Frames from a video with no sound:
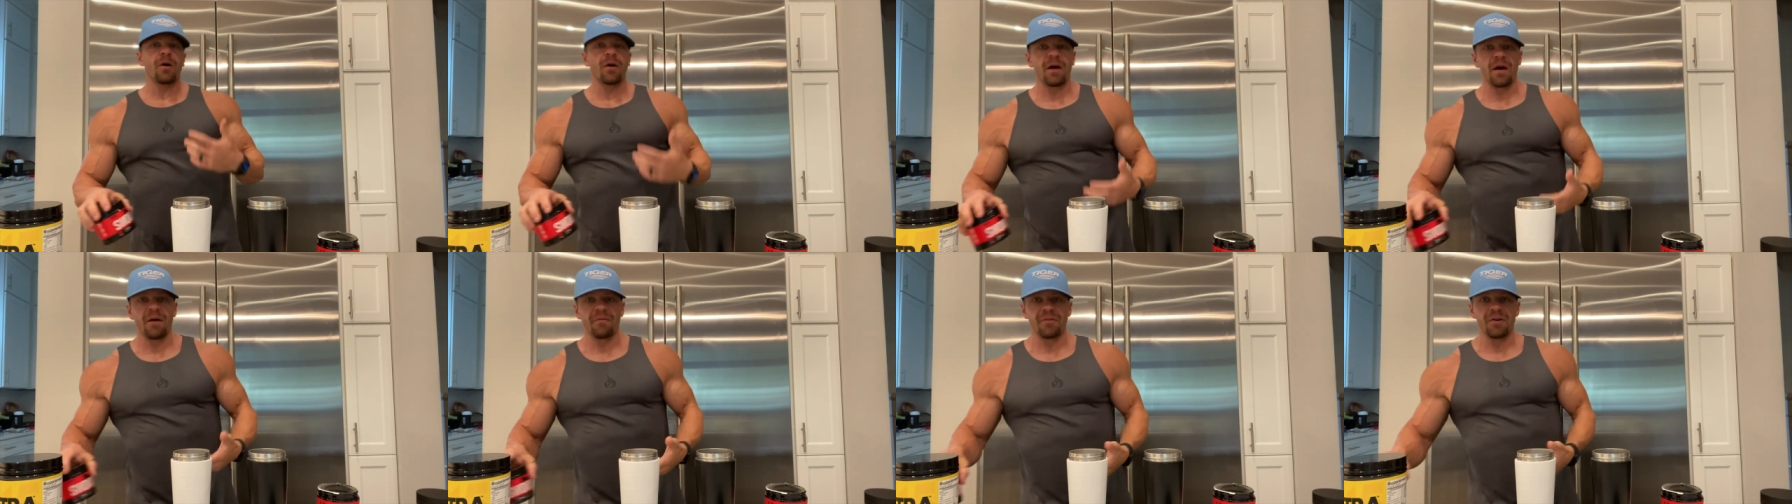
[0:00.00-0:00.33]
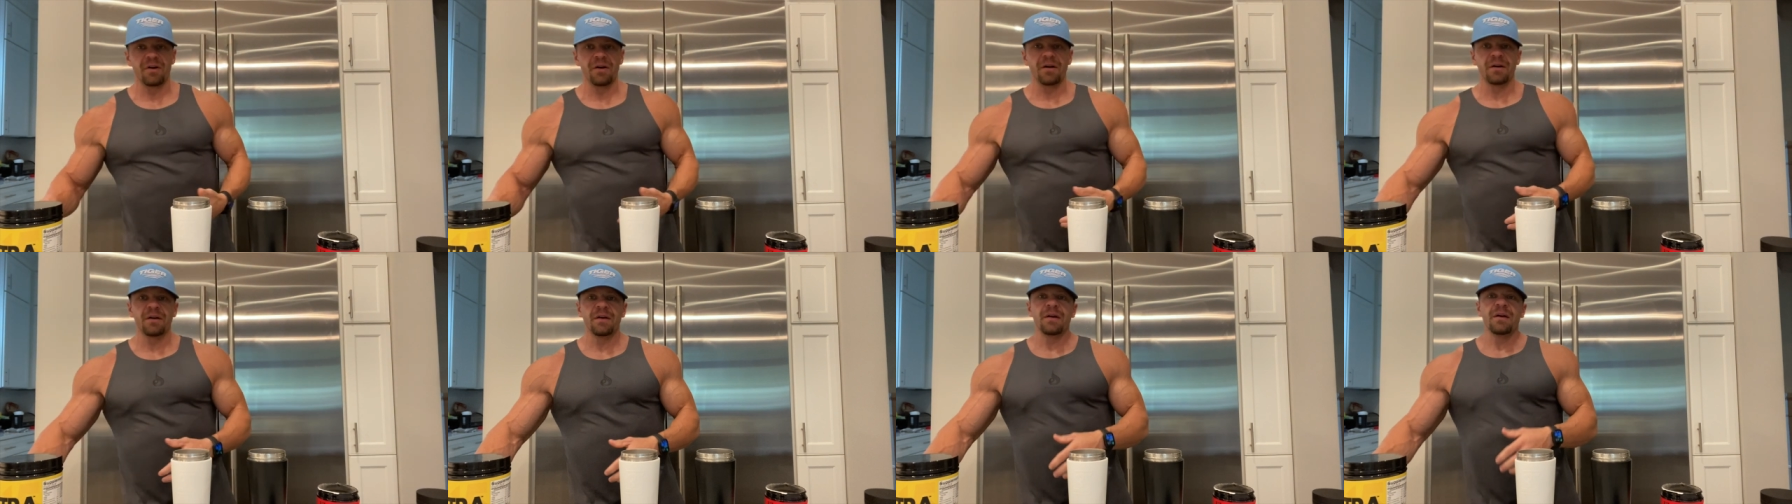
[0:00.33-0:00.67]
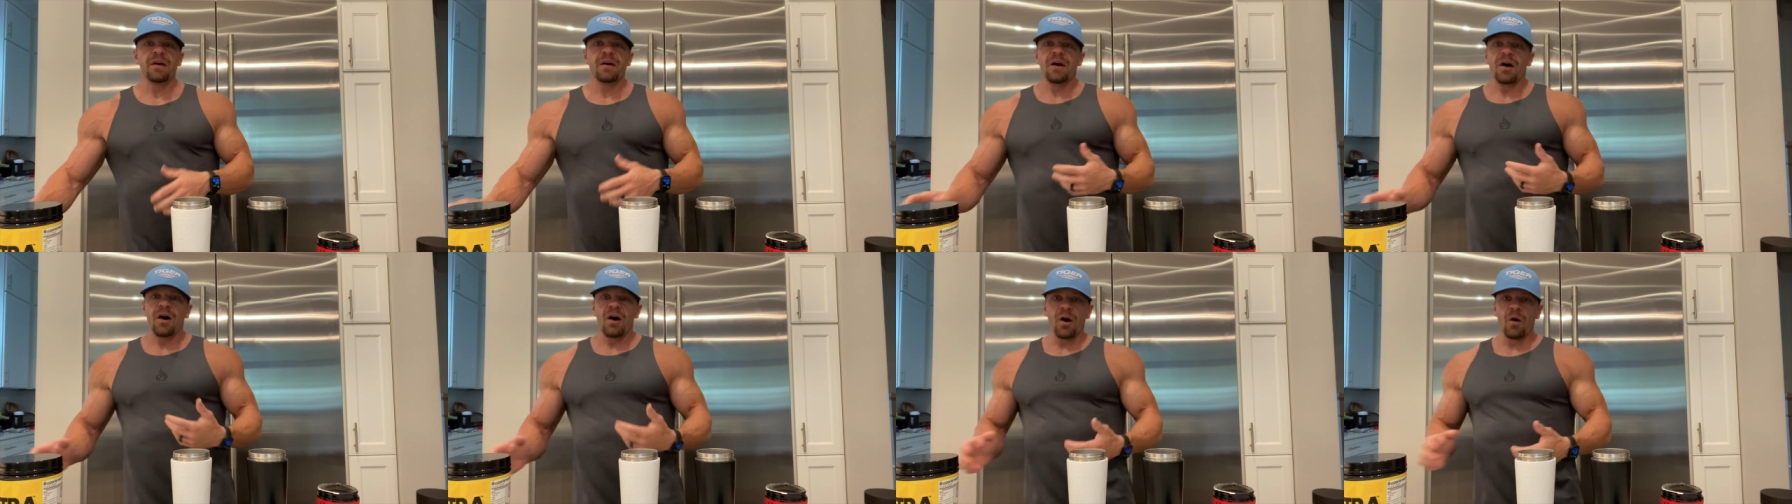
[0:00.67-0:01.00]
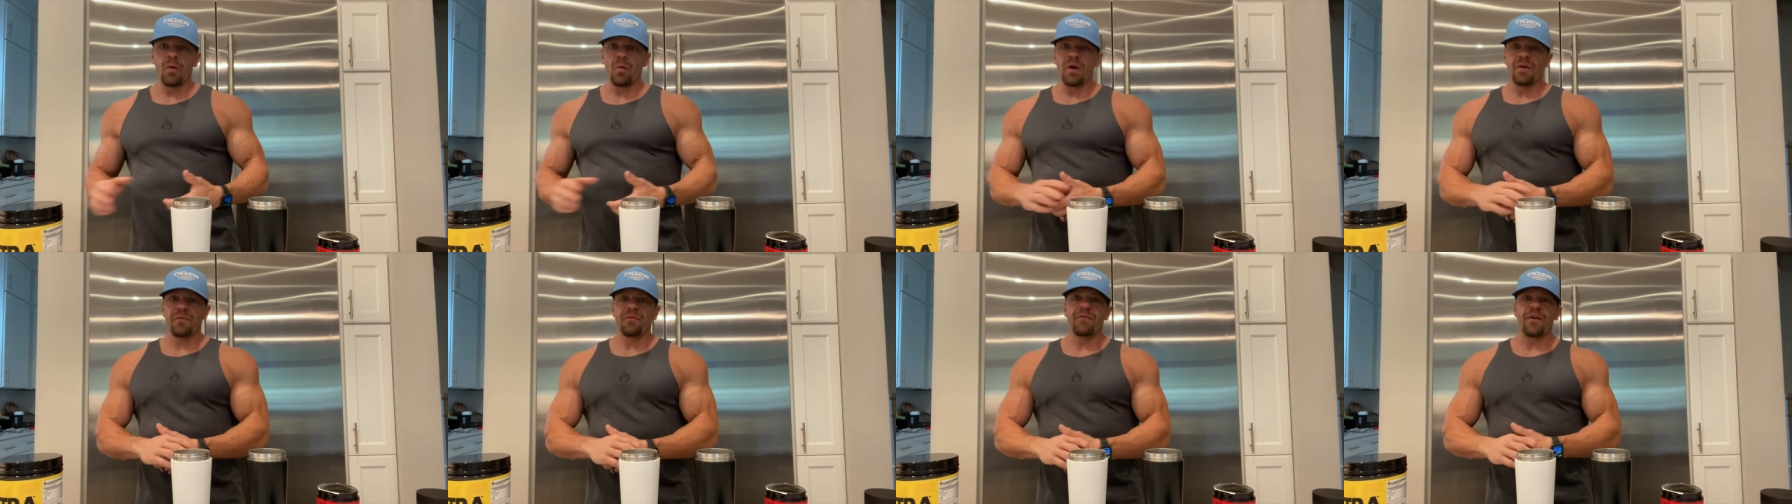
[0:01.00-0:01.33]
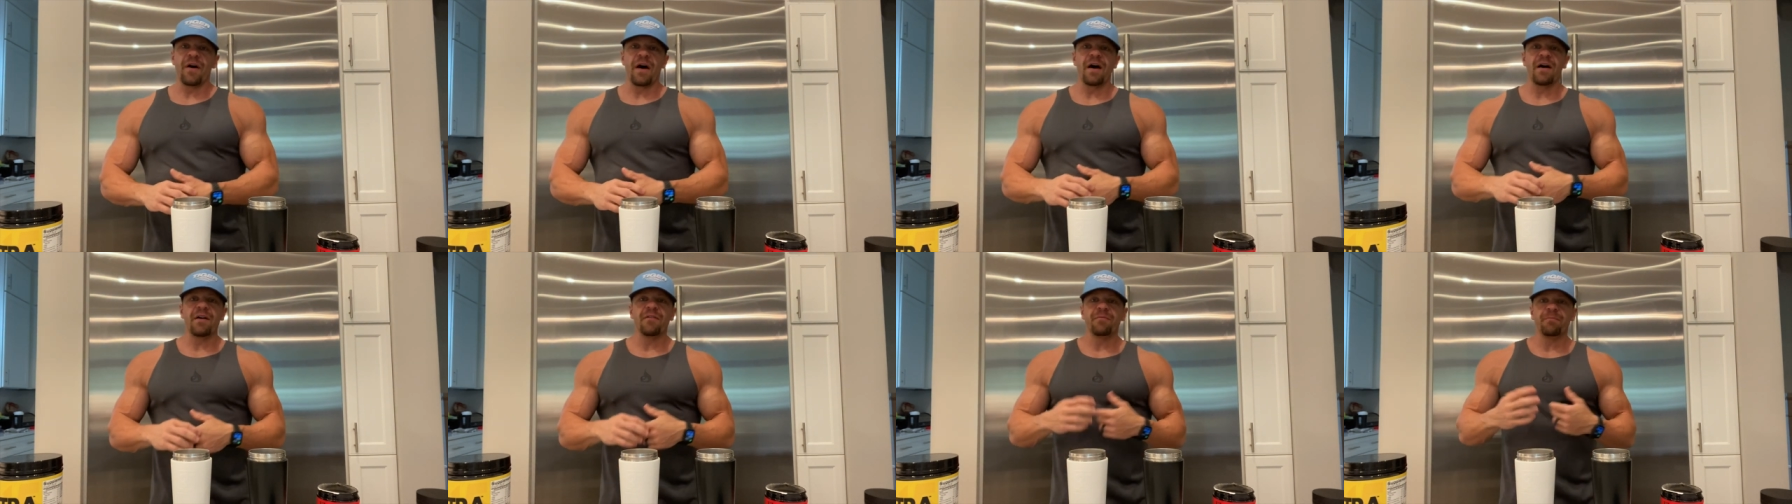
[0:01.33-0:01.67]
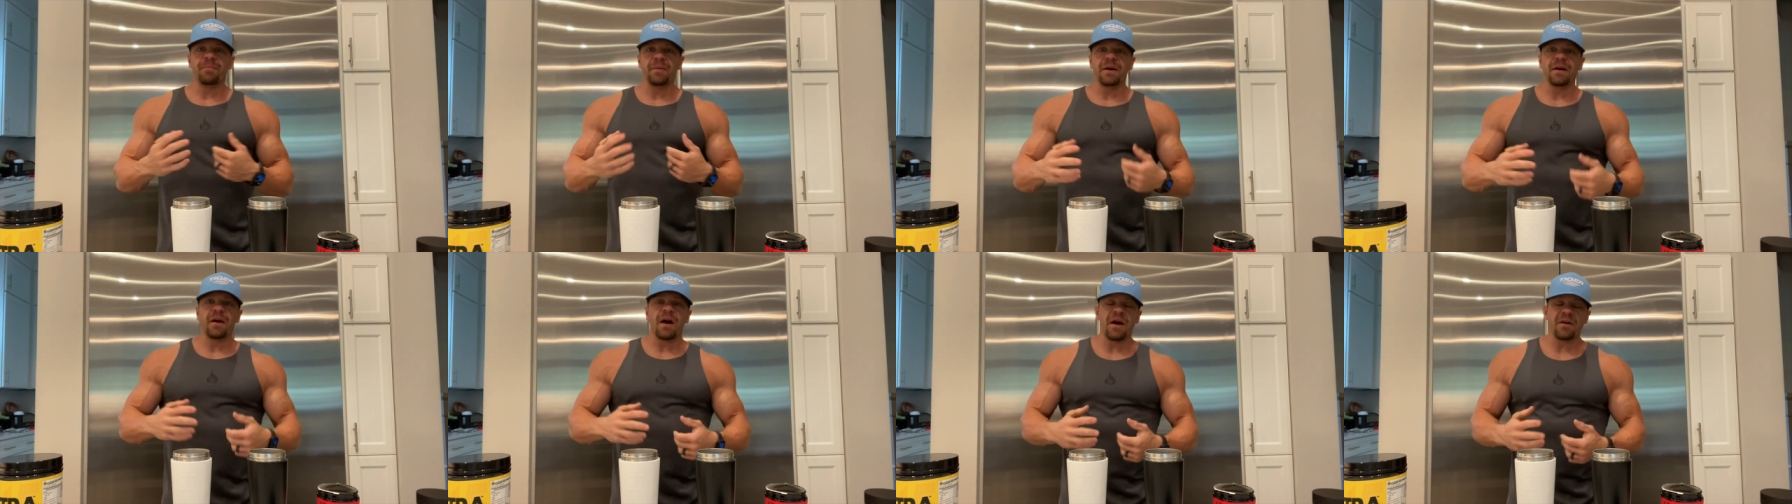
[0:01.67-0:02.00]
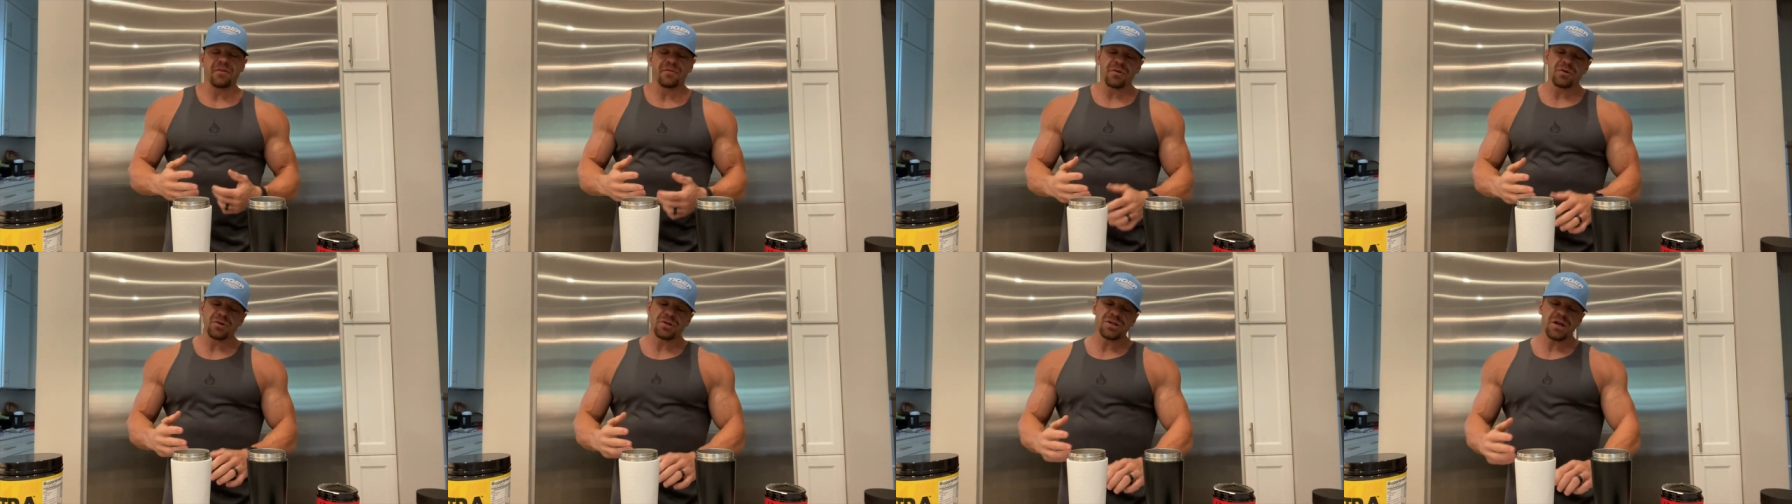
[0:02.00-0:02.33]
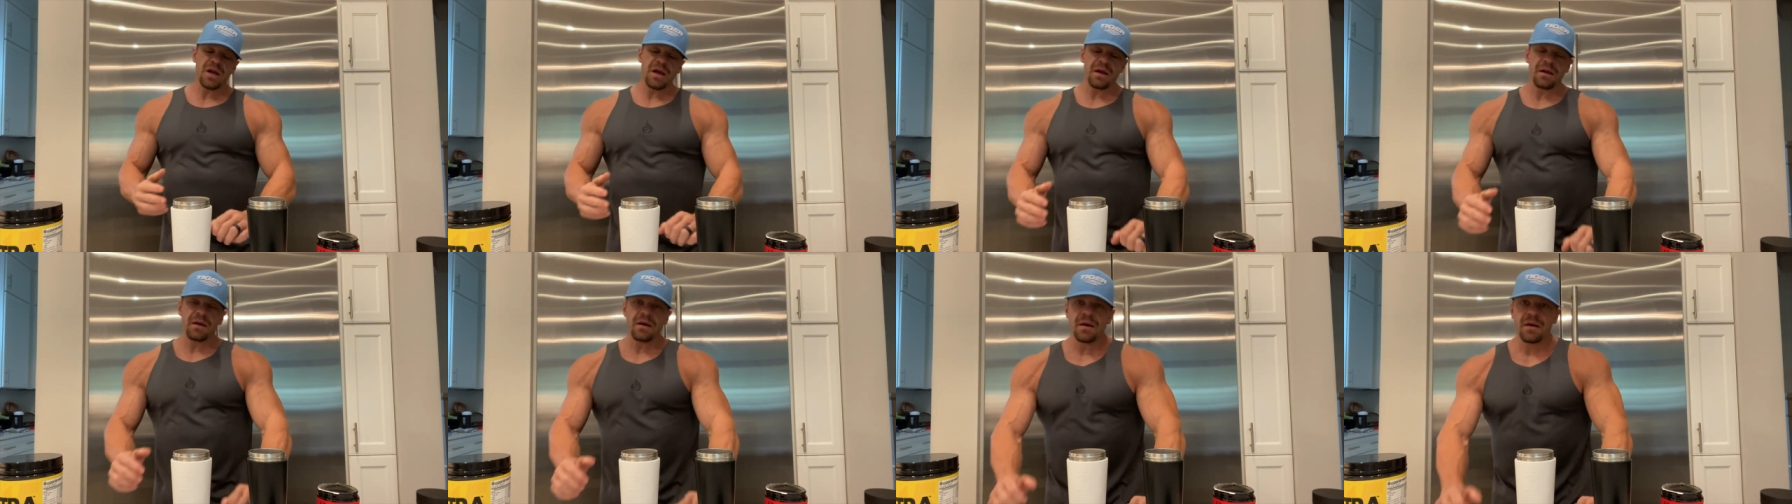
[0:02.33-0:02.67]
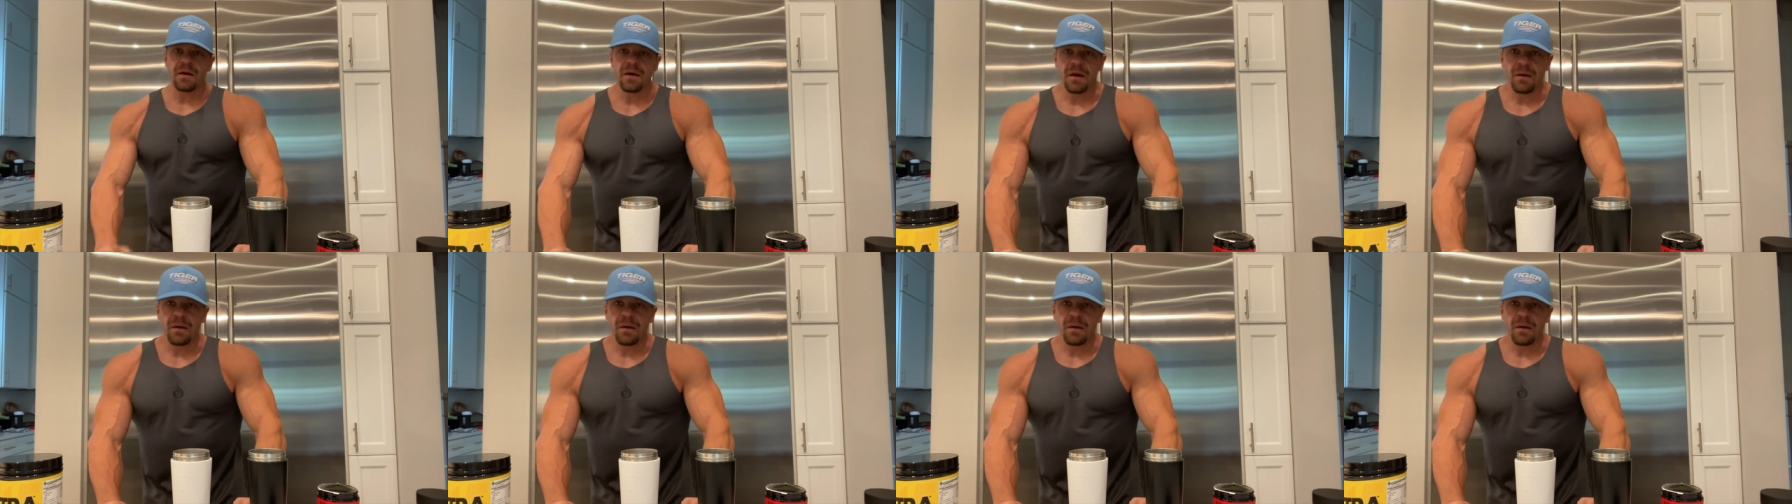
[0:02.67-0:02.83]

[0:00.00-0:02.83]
have a zero point one five big hydro shake.